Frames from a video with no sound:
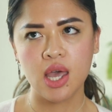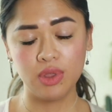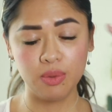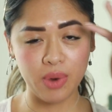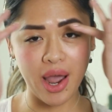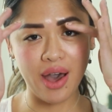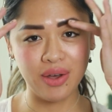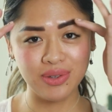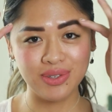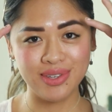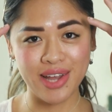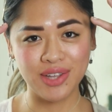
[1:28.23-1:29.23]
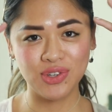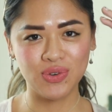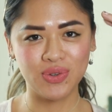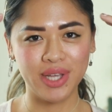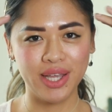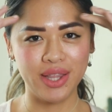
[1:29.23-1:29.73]
The brows
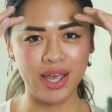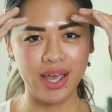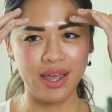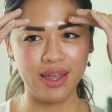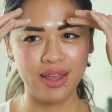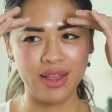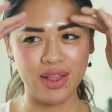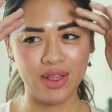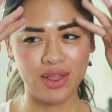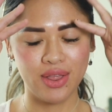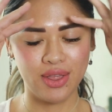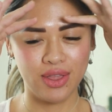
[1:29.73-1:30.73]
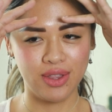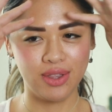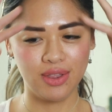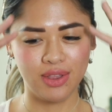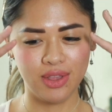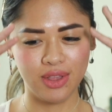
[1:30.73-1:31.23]
naturally lay
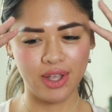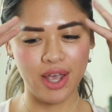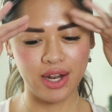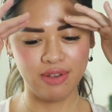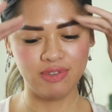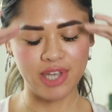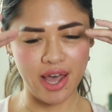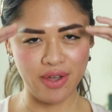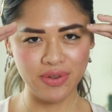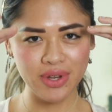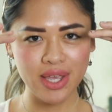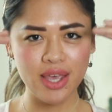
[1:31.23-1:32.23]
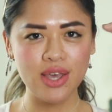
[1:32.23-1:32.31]
kind of down.